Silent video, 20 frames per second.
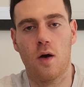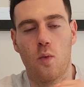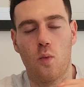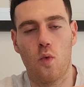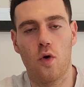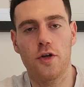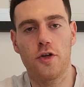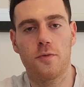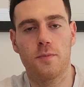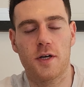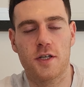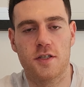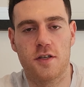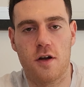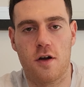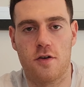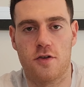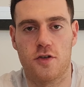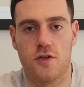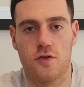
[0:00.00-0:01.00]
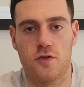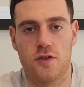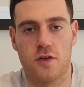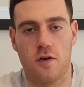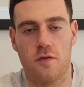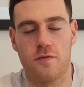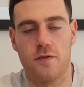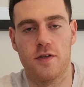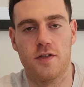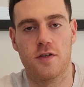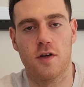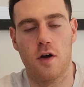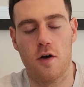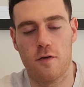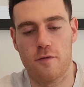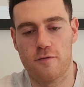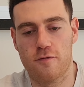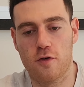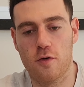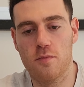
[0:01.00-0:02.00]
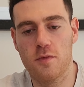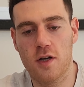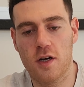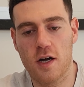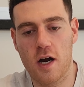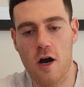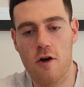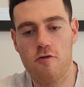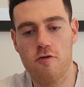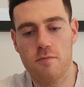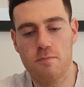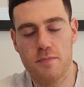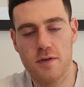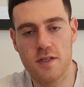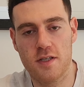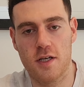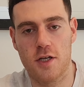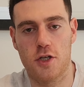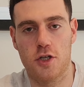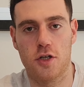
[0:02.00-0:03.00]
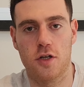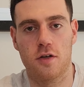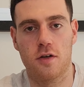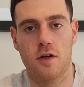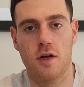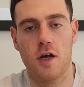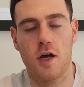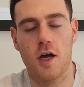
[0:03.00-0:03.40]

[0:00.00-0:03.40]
What you must ask yourself is, from the current position,